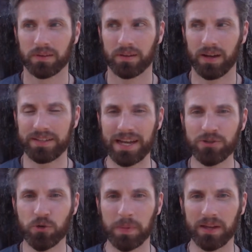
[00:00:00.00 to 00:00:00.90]
a
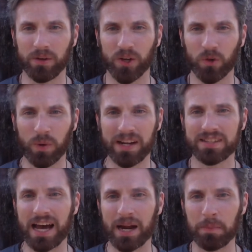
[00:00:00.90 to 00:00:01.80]
detriment when
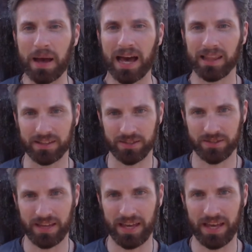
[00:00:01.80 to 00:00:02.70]
it's out of
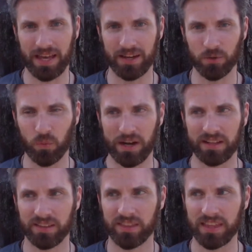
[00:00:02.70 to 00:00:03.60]
balance and when
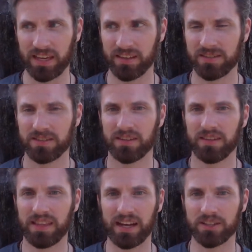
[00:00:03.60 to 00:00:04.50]
it thinks
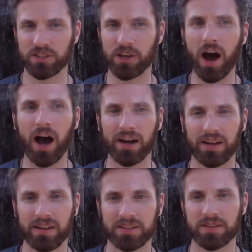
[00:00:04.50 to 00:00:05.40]
that it's God
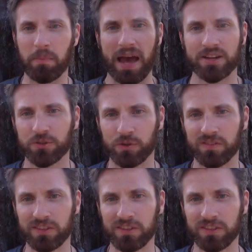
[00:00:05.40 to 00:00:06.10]
and it's the master of the